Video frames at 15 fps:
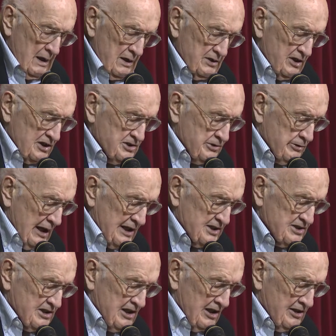
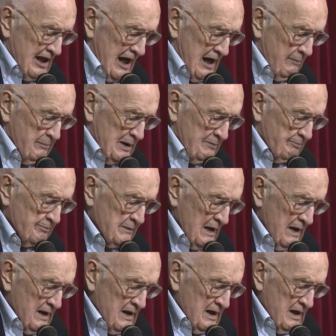distressed that they had been
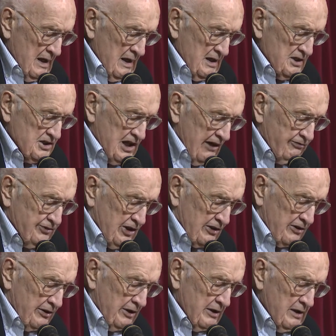
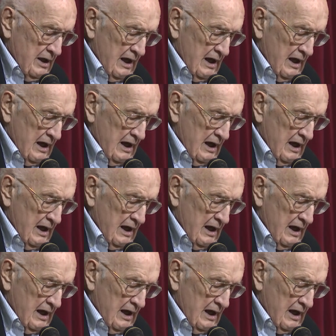shifted